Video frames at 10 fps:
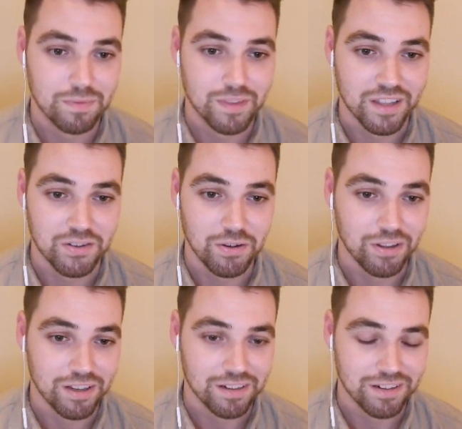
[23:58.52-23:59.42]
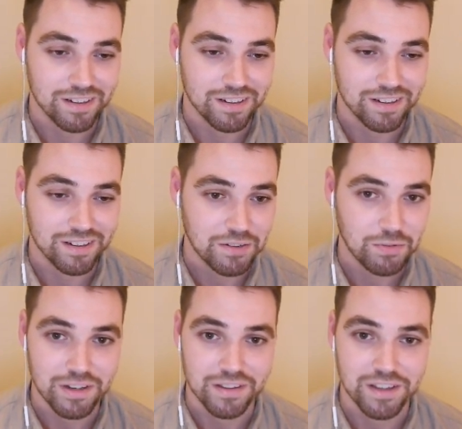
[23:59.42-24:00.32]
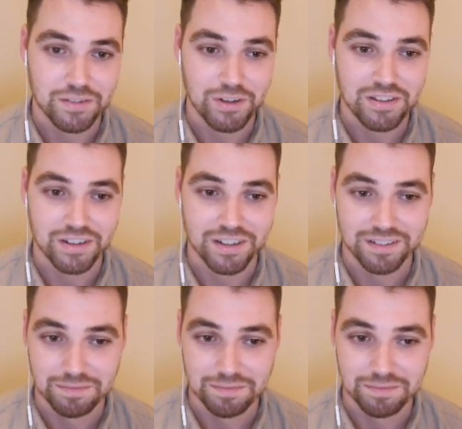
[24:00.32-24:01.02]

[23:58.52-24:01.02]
That's all, and thanks for listening.